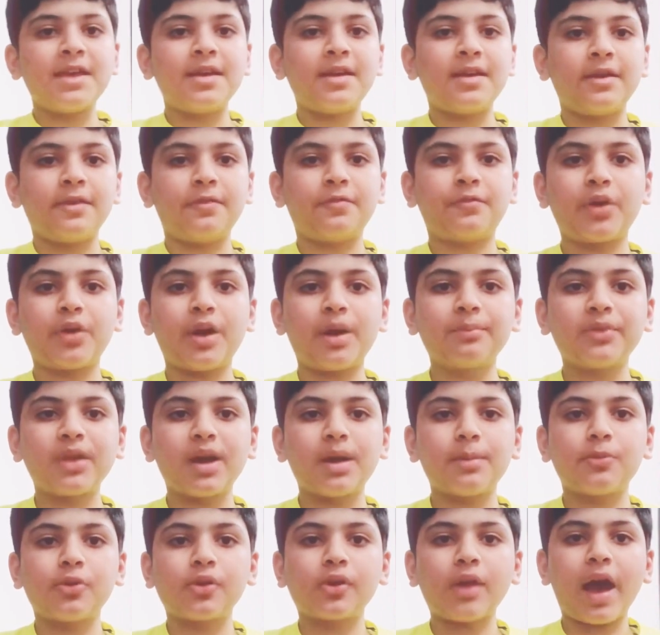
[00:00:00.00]
From
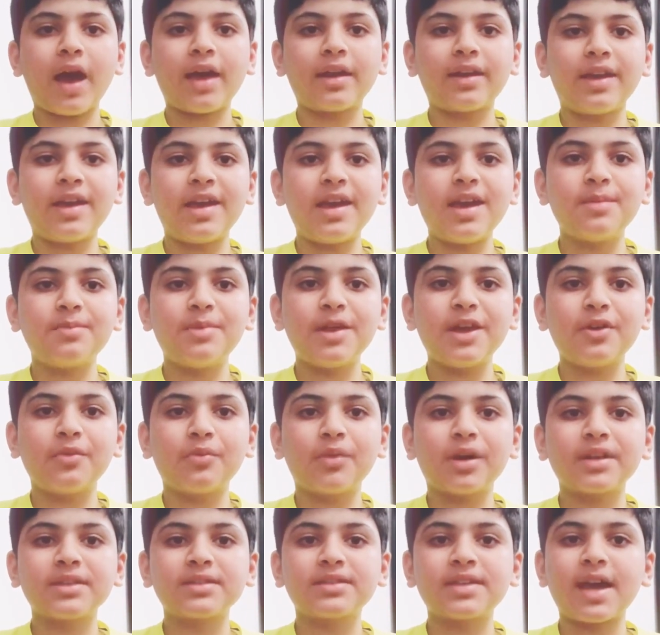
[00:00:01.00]
the Bugatti
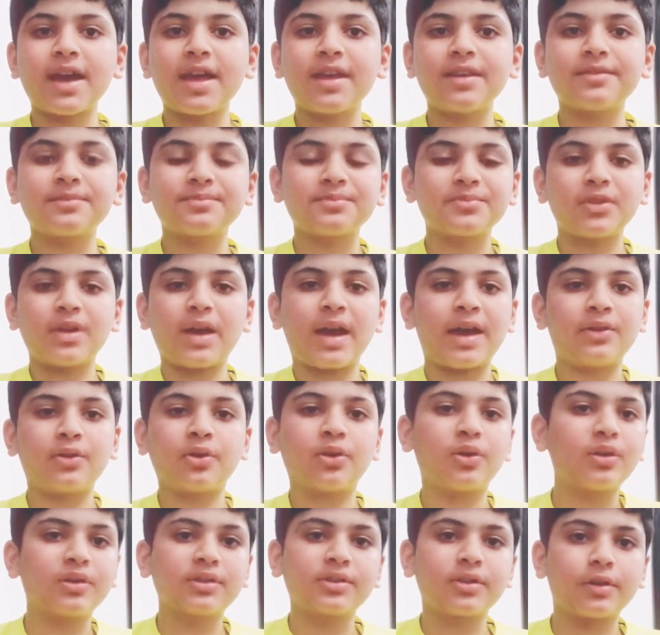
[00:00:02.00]
EB110 and
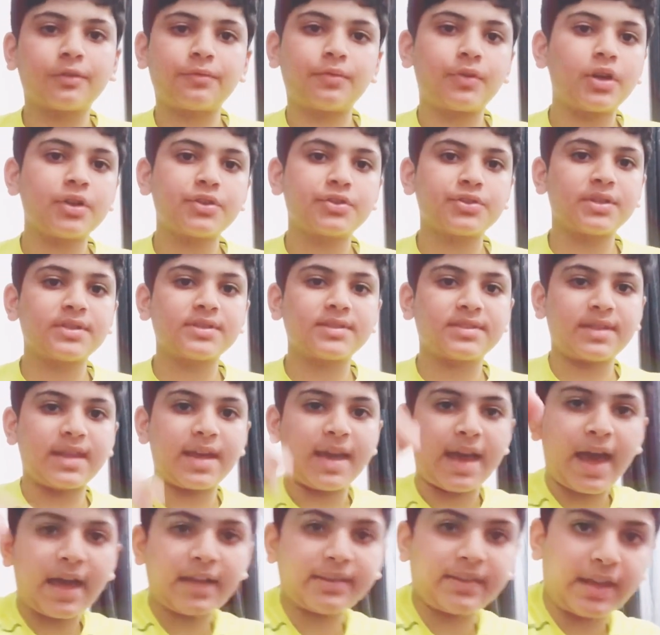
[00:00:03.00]
older versions, they
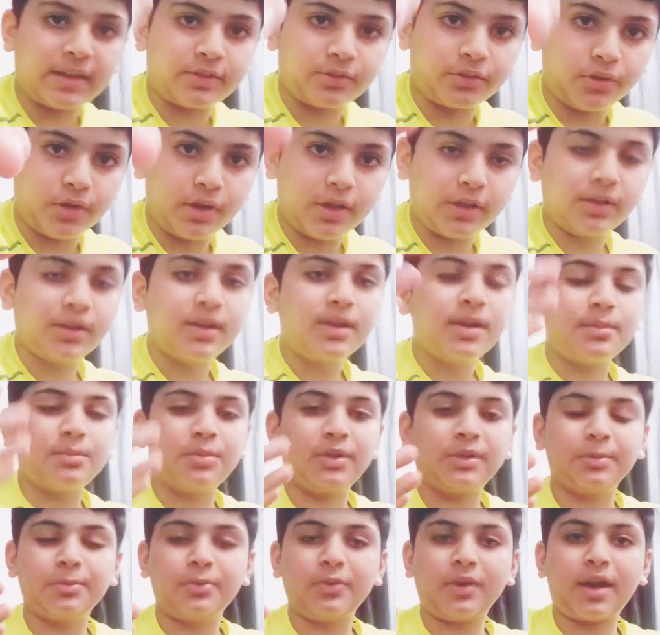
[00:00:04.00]
had that grille,
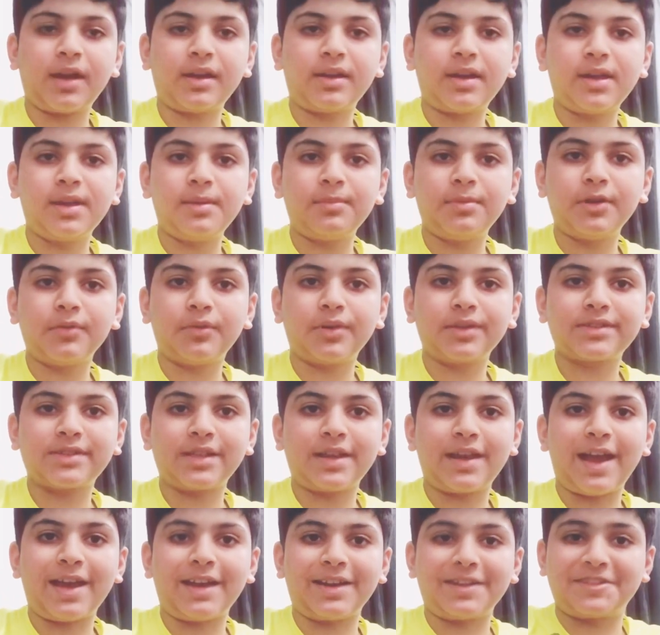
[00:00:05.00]
but the Bugatti
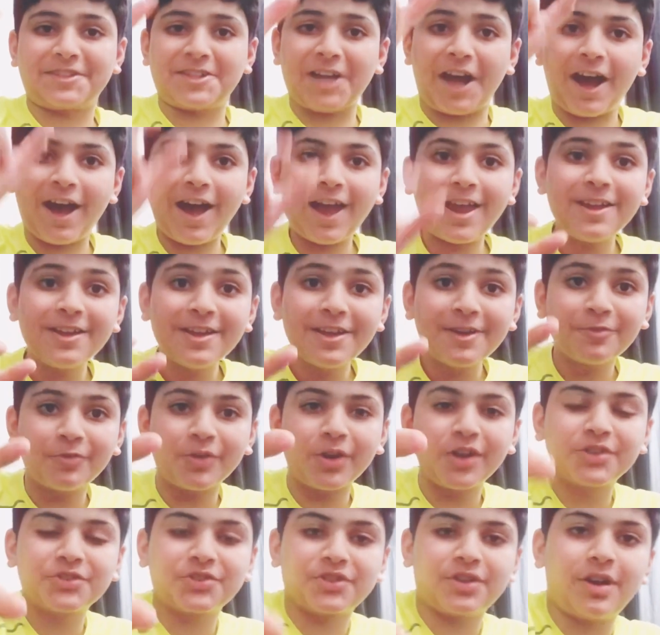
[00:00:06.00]
EB110 had a tiny
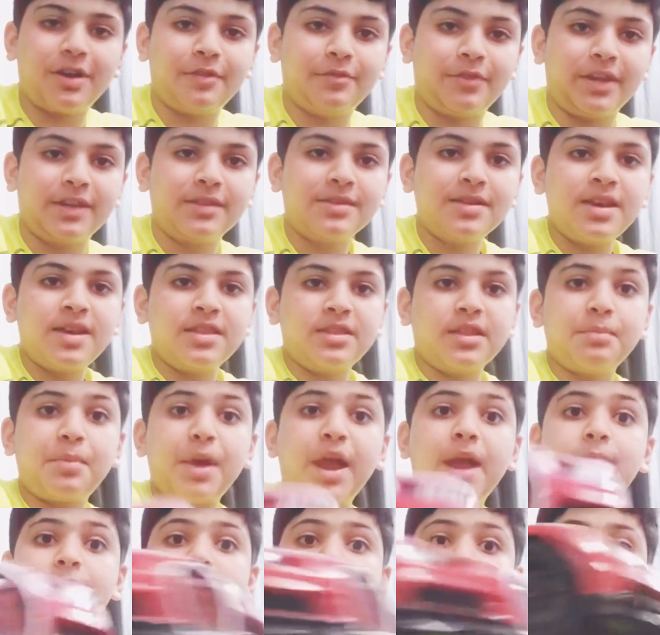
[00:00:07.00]
version of it, the
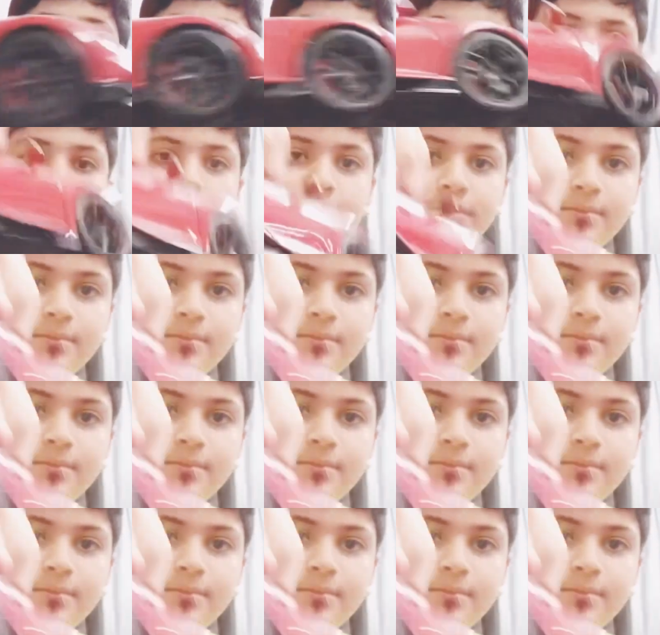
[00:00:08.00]
baby version.